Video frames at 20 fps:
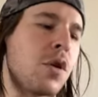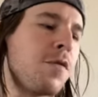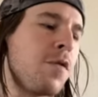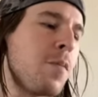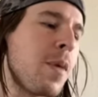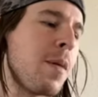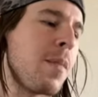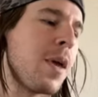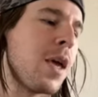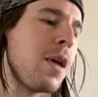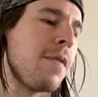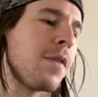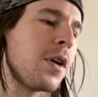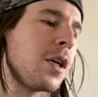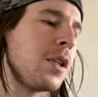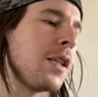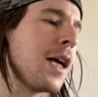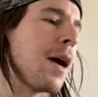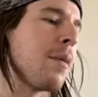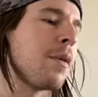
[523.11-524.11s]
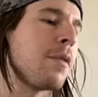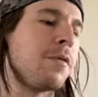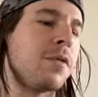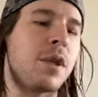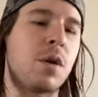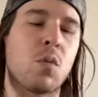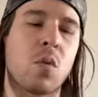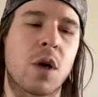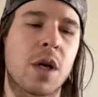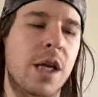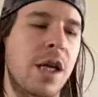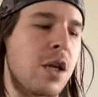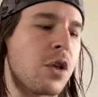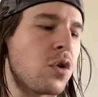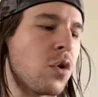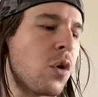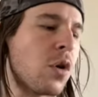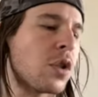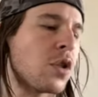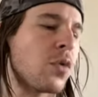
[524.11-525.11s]
of you may be even collaboratively working
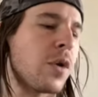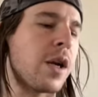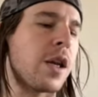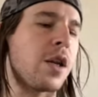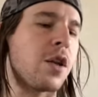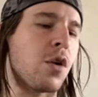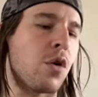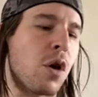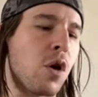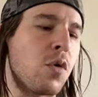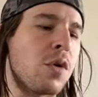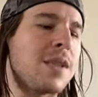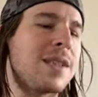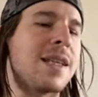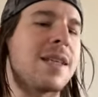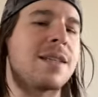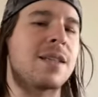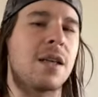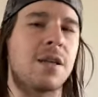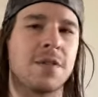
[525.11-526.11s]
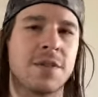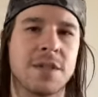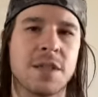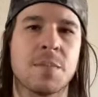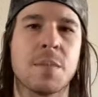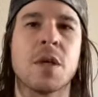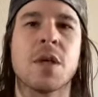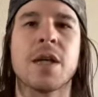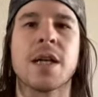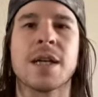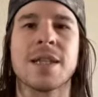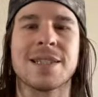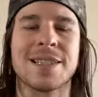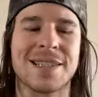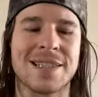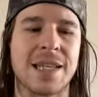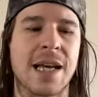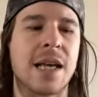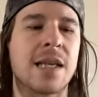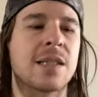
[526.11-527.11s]
towards creating your own sense of stability,
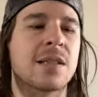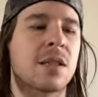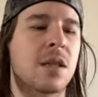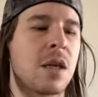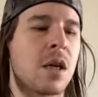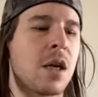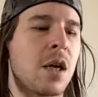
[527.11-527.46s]
success,